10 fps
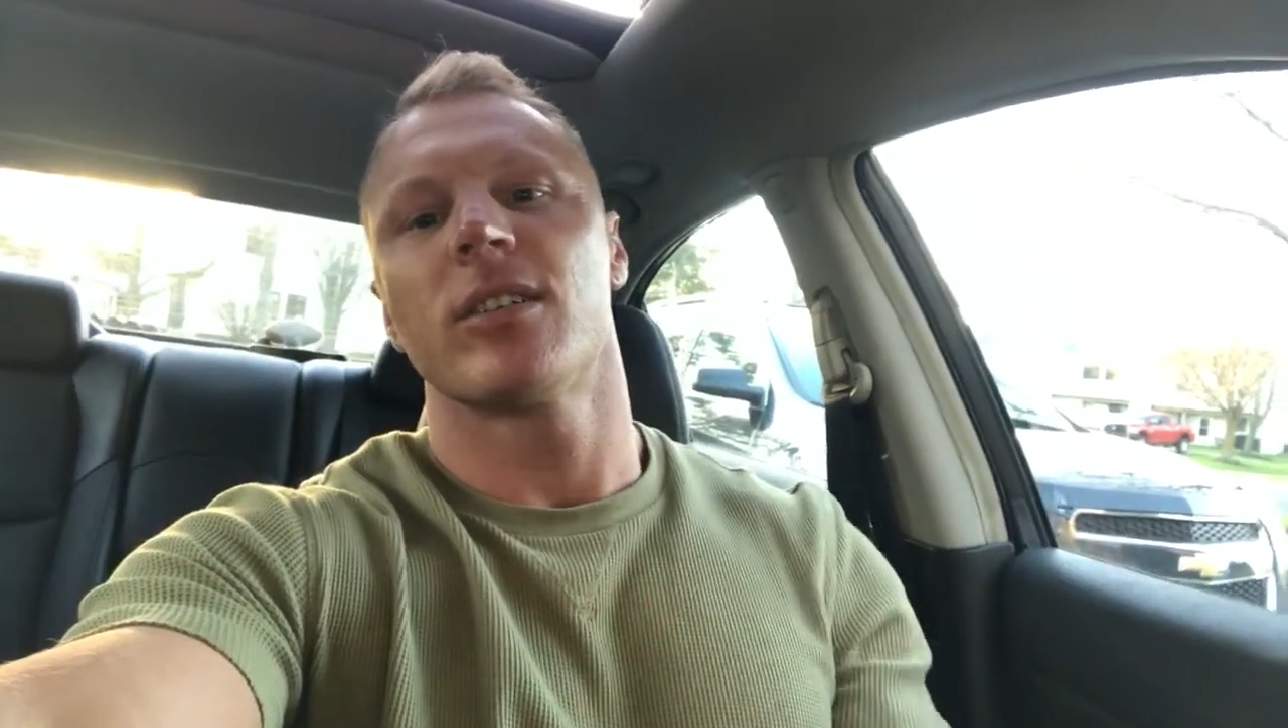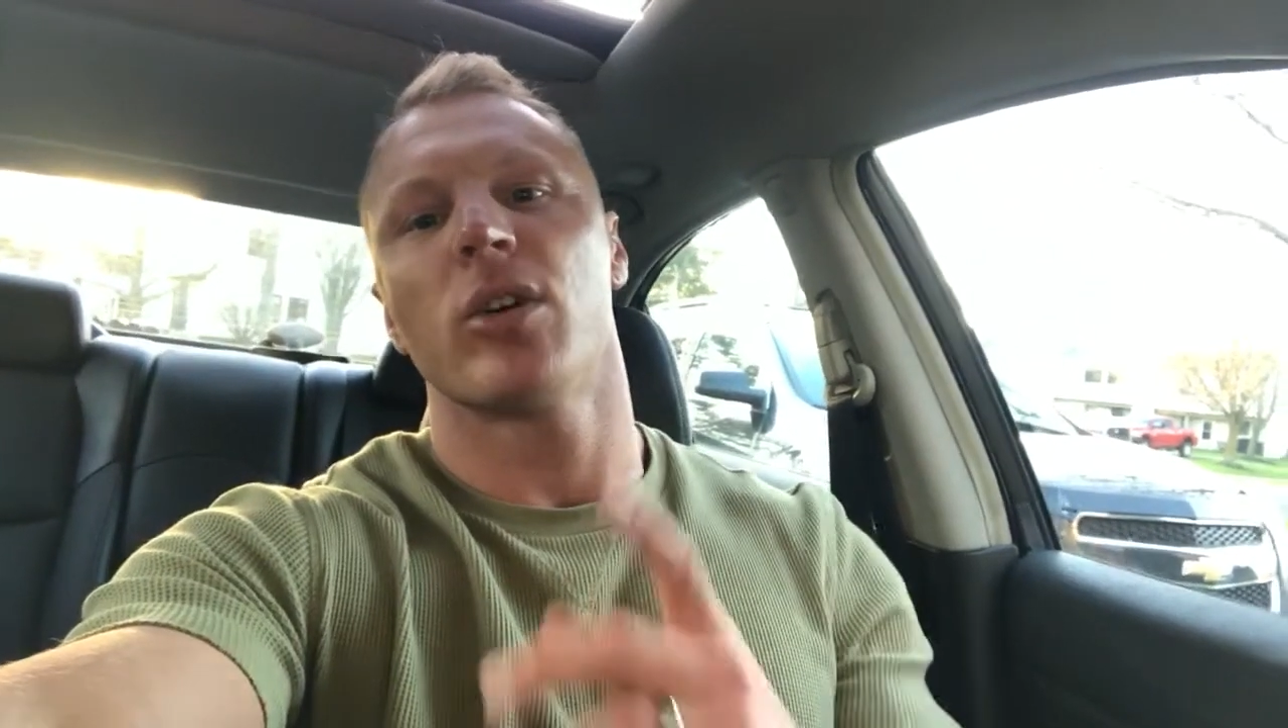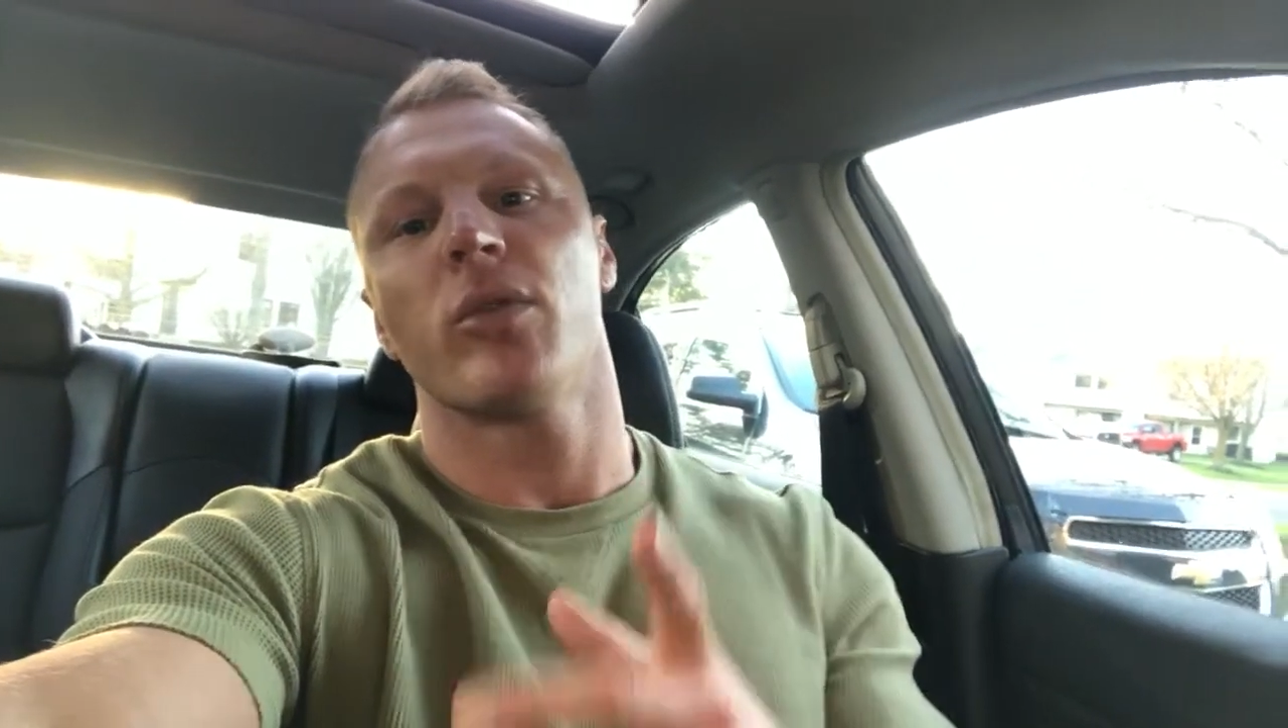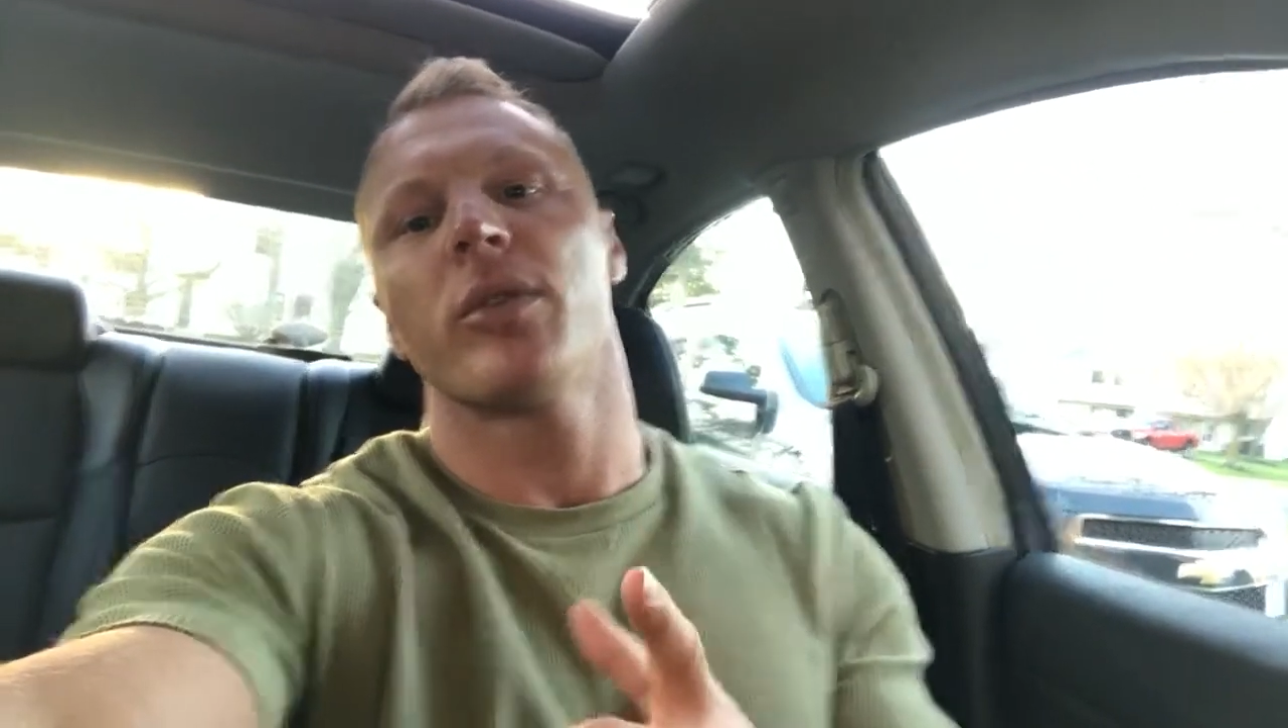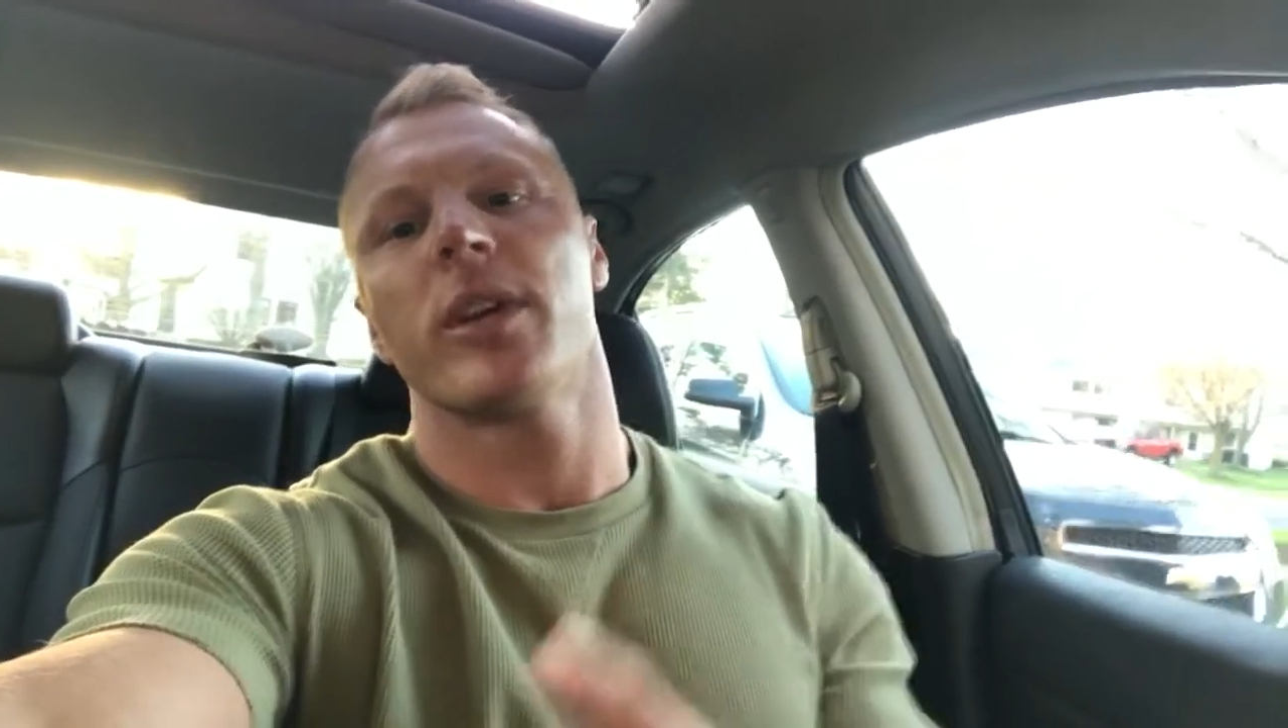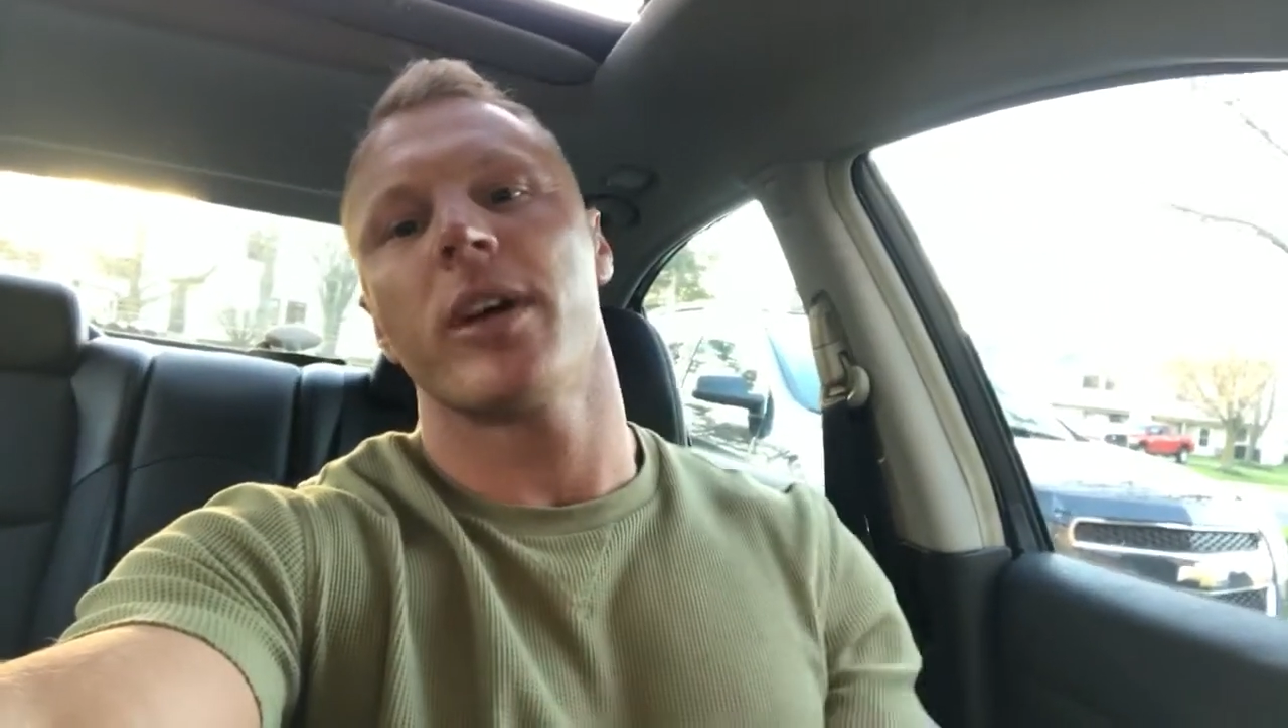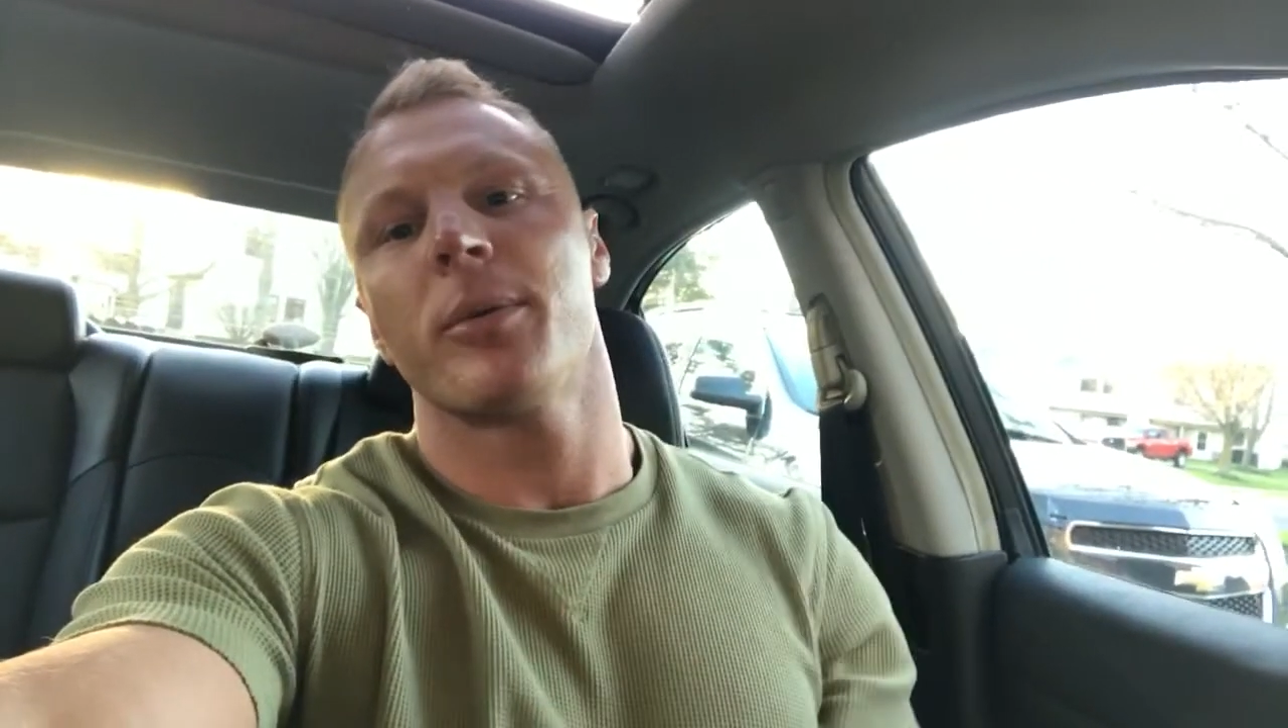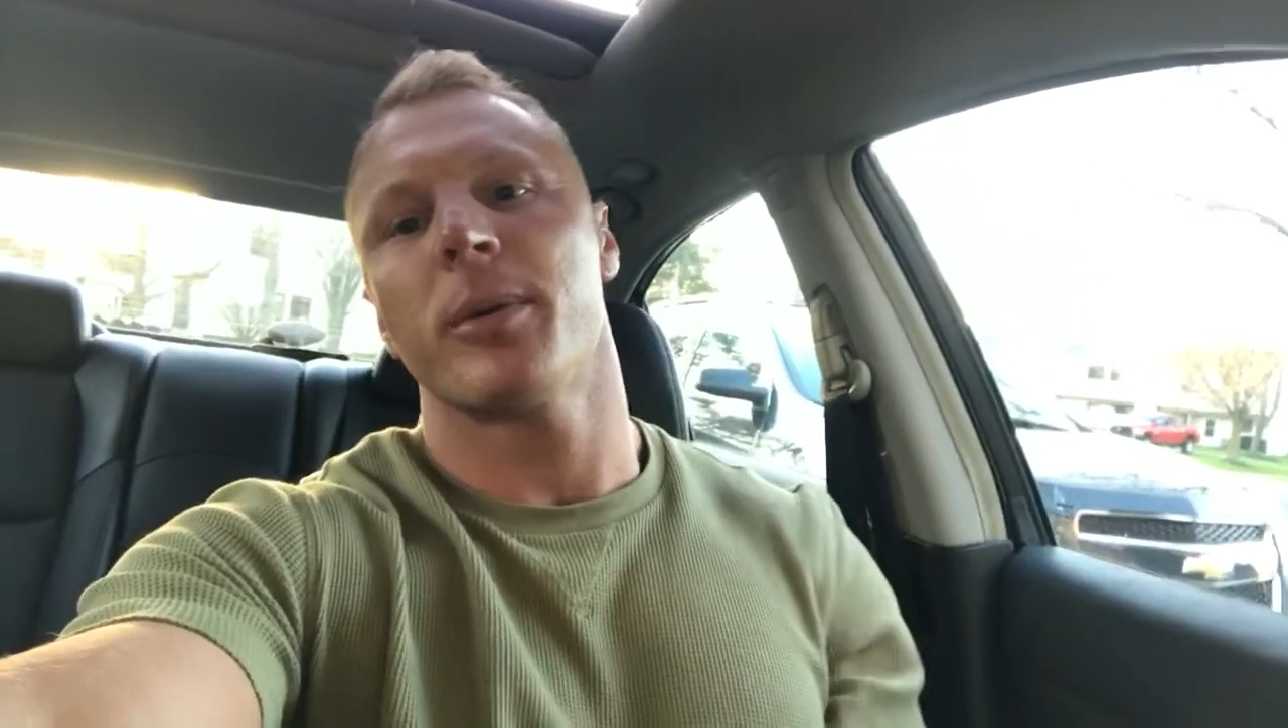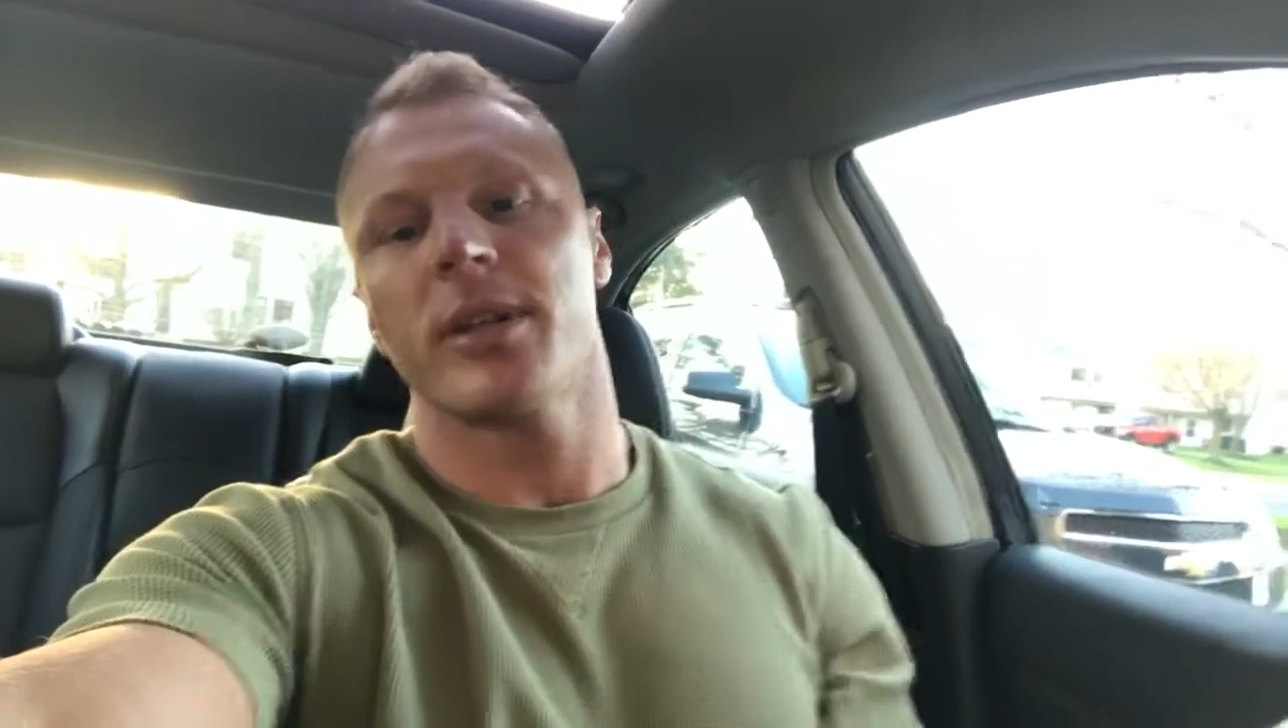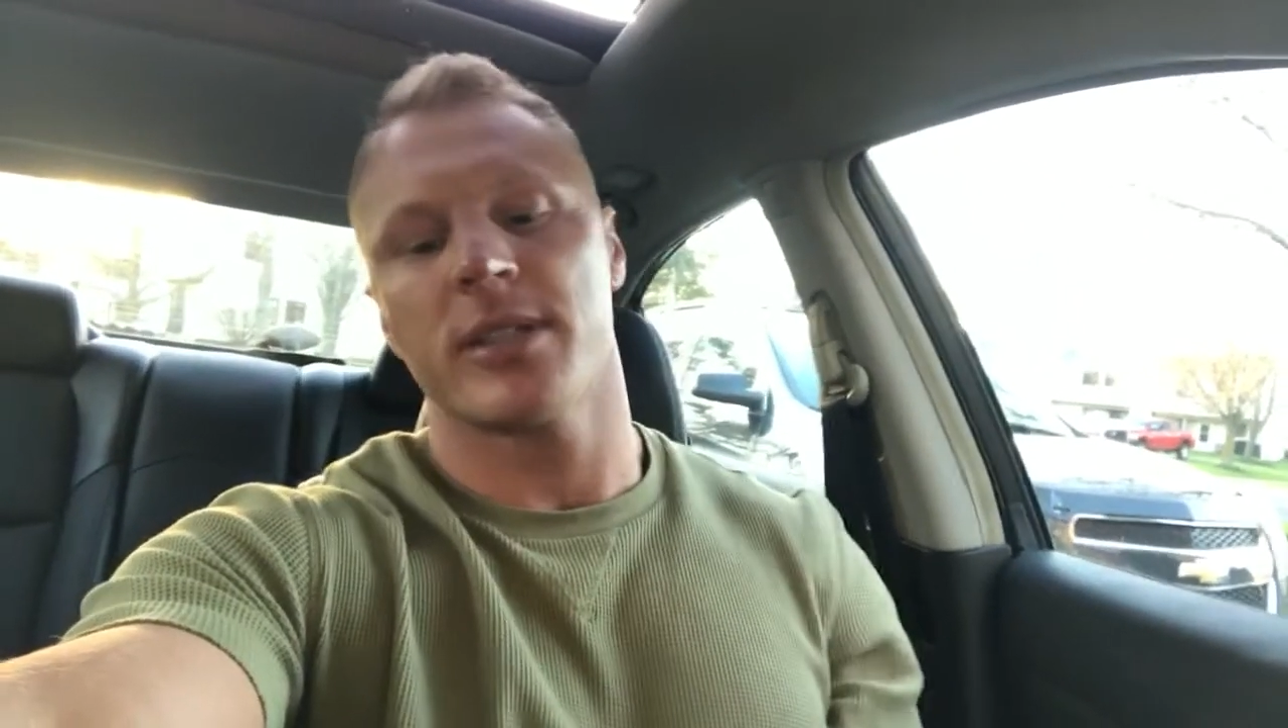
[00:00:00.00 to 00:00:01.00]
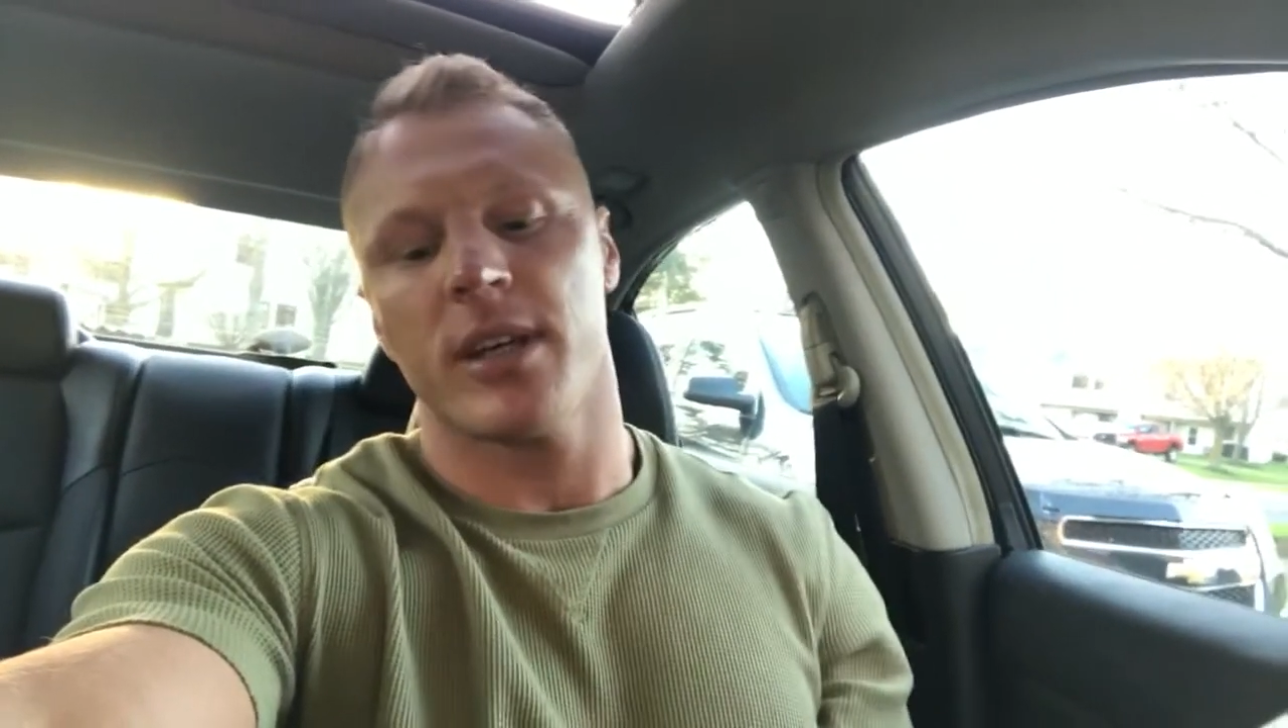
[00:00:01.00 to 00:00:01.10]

hopefully everybody's